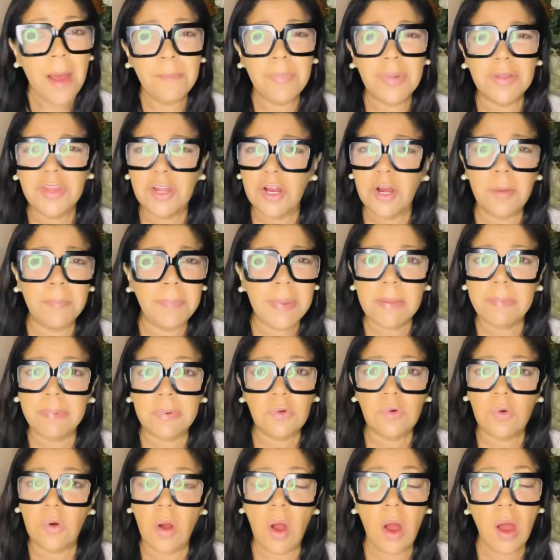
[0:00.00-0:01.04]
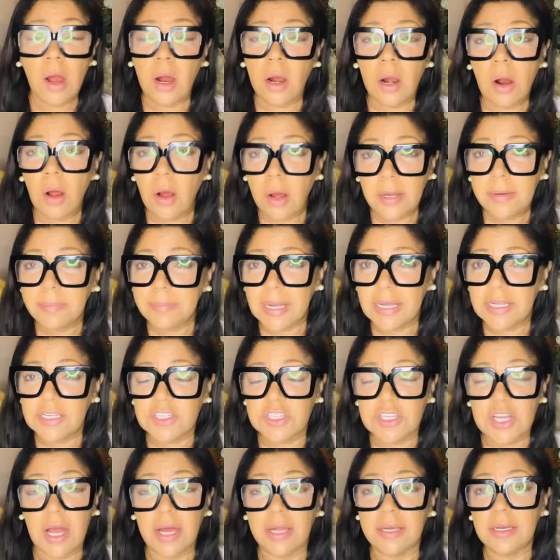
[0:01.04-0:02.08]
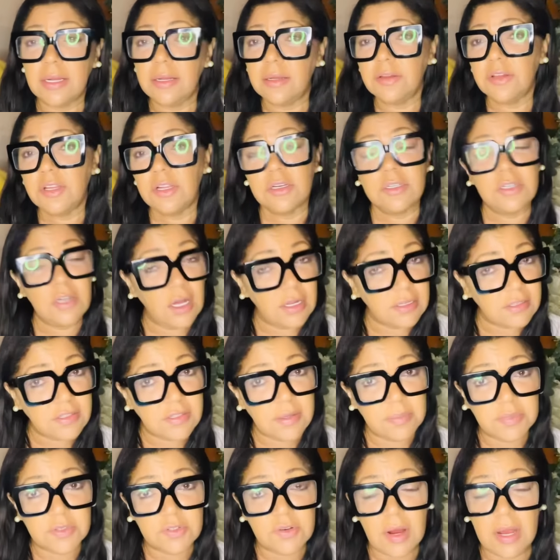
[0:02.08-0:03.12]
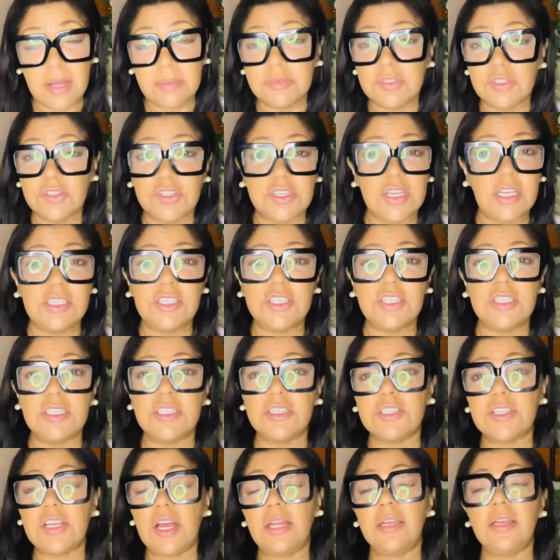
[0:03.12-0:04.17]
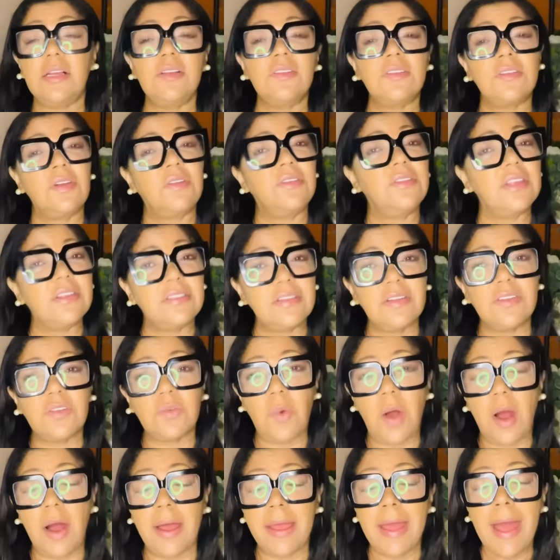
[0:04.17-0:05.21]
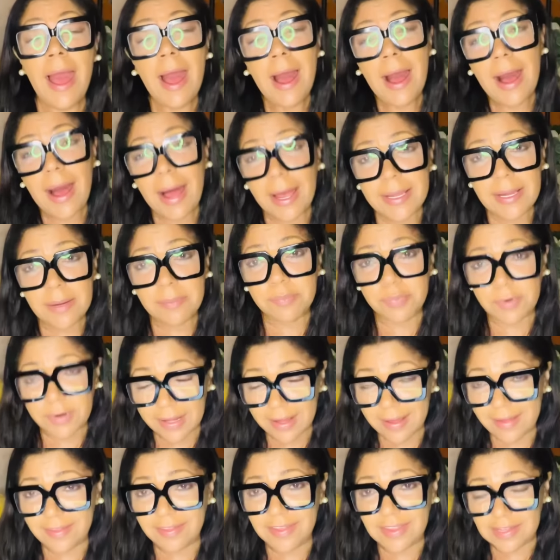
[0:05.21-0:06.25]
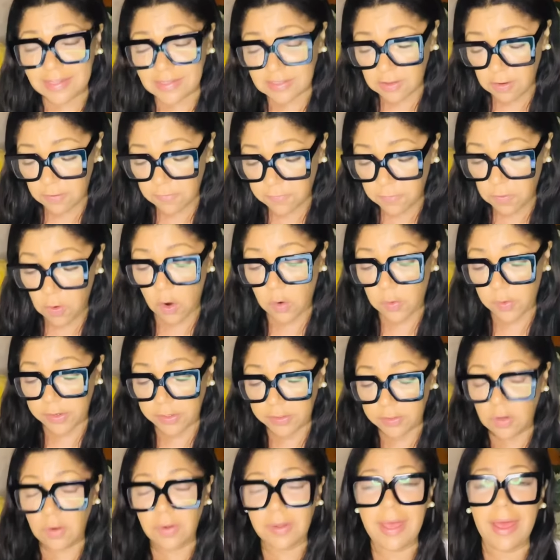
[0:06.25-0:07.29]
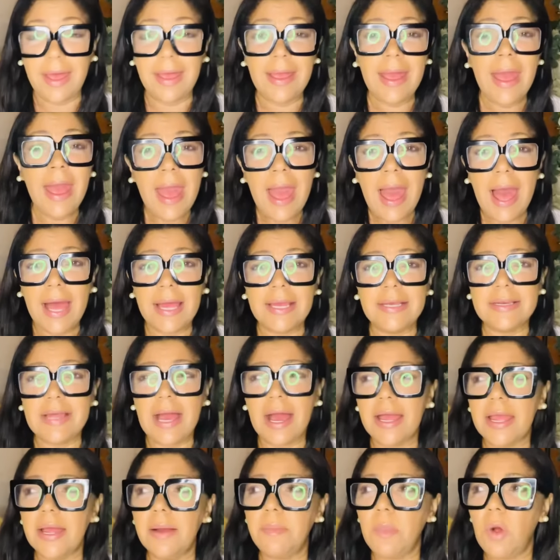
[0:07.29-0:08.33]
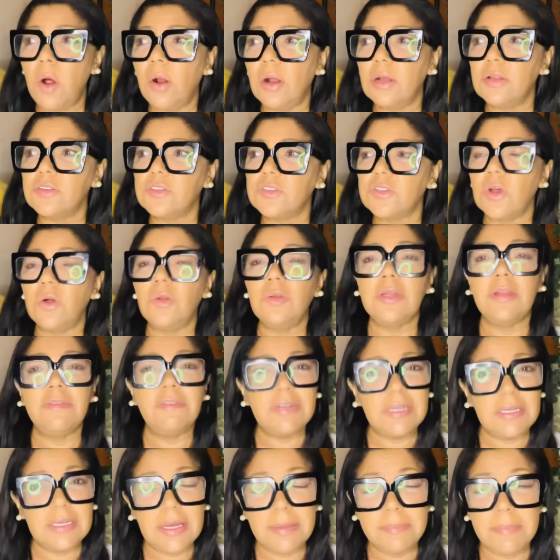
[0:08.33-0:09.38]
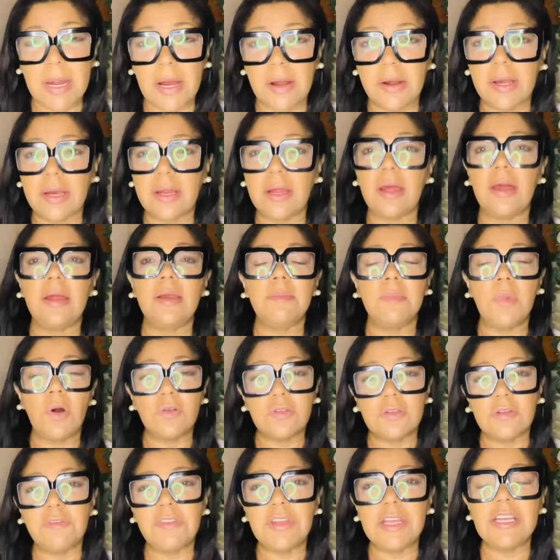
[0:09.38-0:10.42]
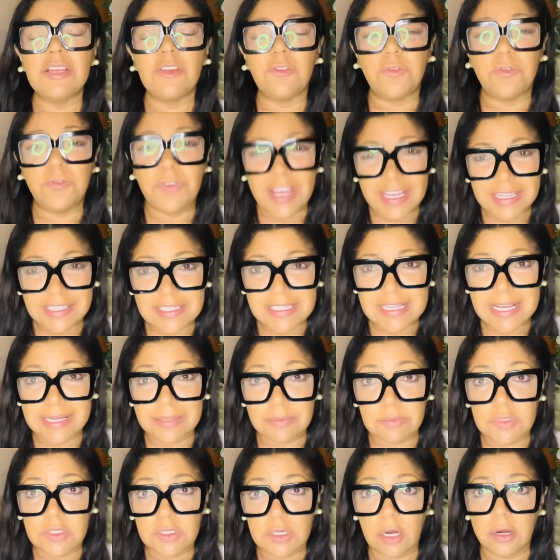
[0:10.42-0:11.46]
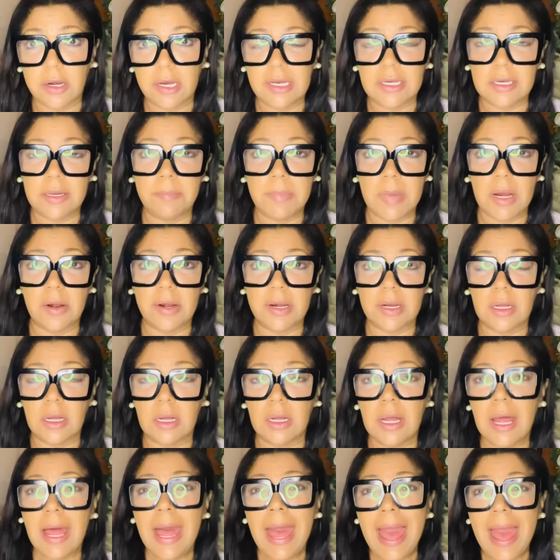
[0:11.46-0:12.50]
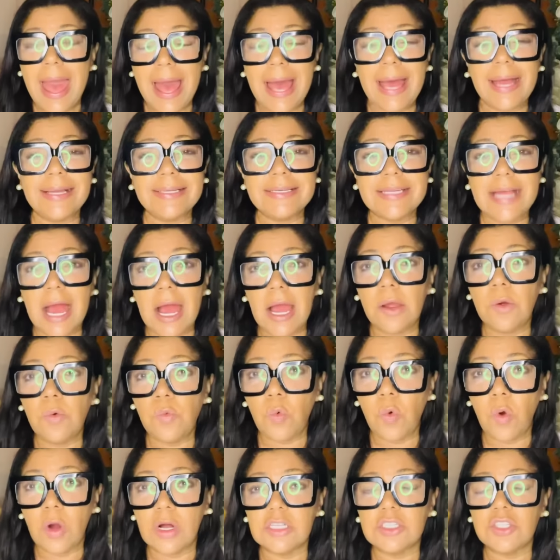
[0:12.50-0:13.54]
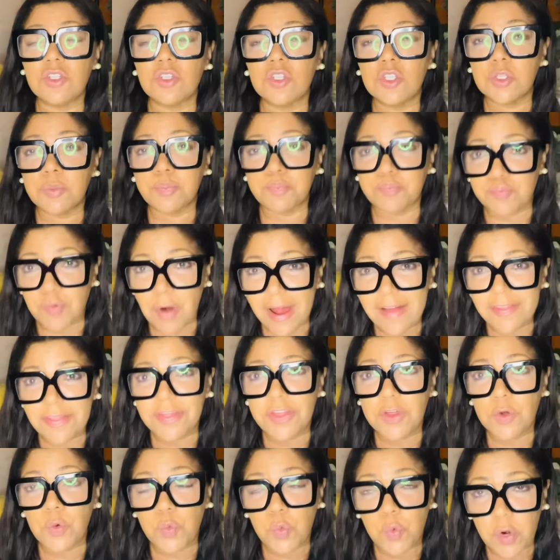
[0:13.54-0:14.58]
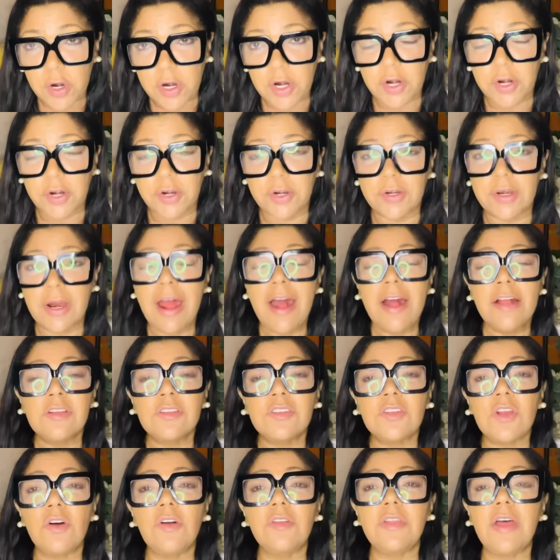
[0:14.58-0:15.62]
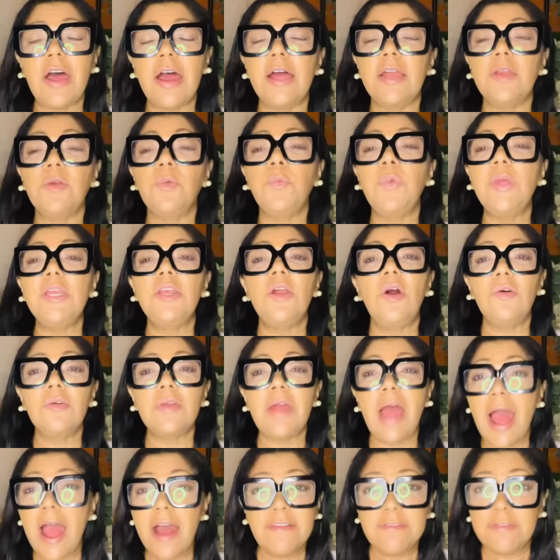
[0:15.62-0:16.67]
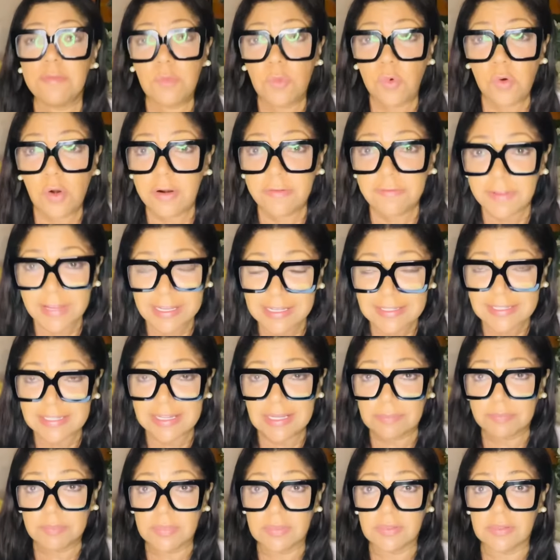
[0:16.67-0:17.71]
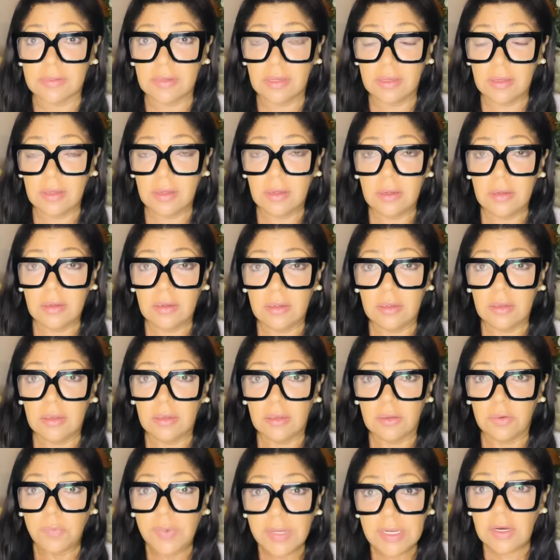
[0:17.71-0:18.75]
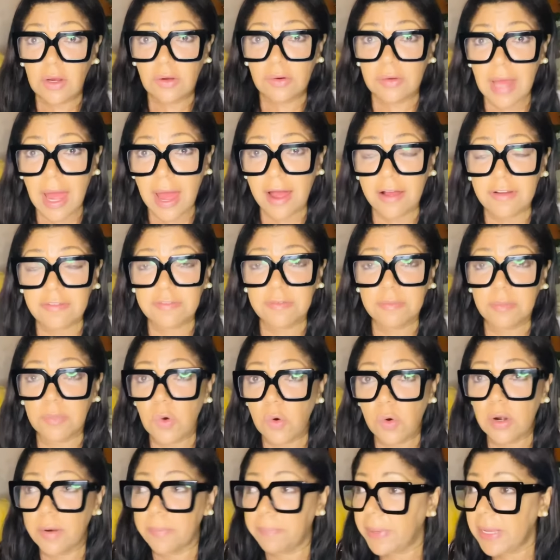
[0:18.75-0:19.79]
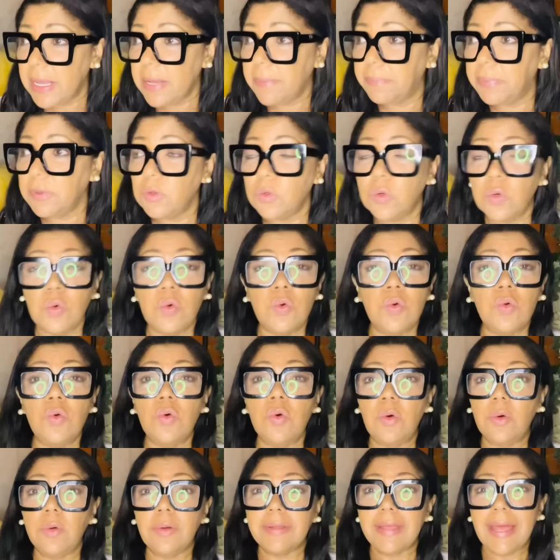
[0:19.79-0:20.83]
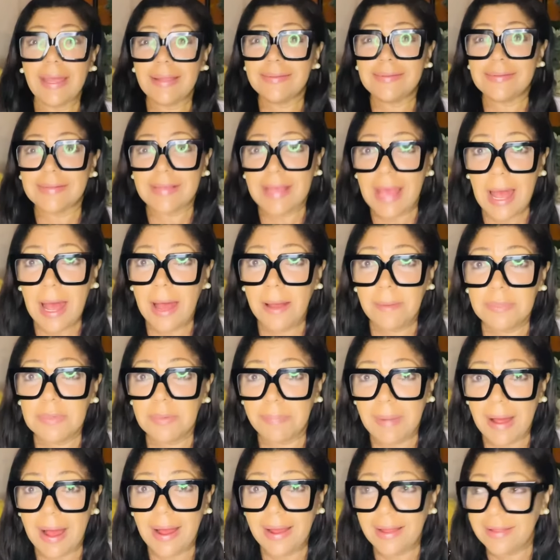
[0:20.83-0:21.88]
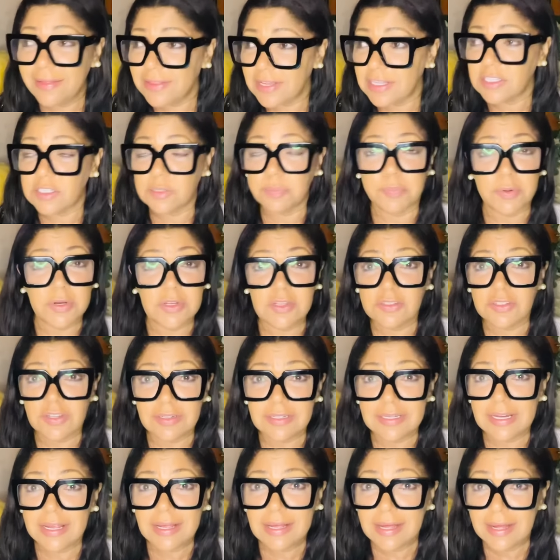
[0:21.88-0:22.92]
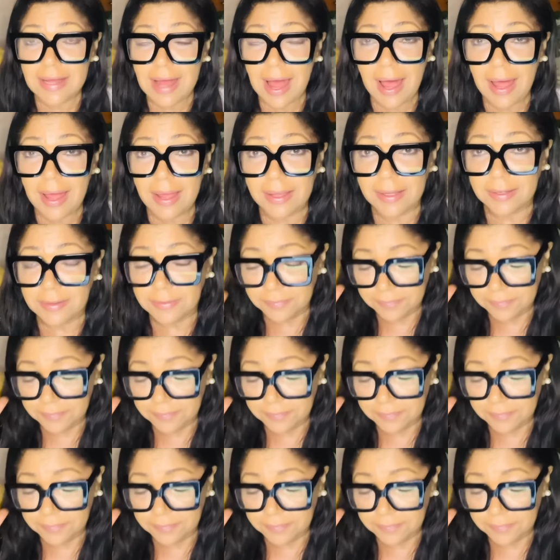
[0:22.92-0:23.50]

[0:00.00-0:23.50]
but there are people who are on my channel, they're not subscribed to JT's channel, so this is why I am bringing this forward, okay? And I am also living in America, and most of these victims are in America, and I want to spread the word so that we don't have more victims we don't have more people who get scammed by this Prince Odinga guy.